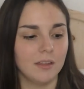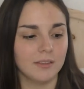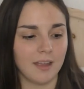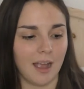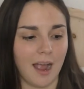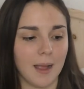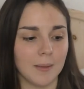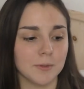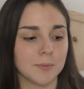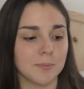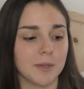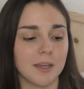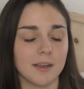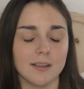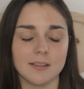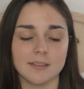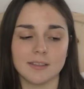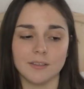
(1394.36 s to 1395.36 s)
times
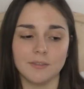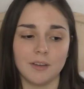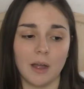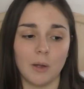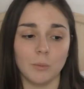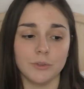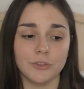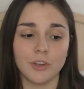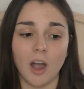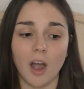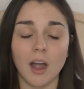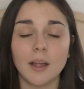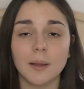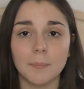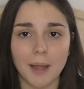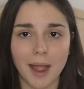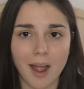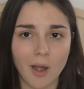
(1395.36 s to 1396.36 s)
because if I would
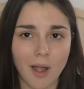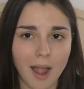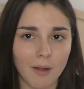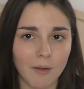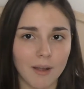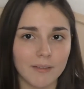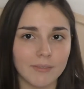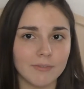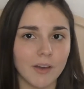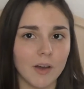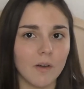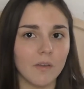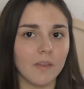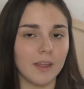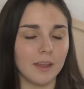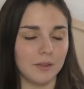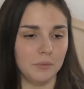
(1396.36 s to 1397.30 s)
talk about how I felt,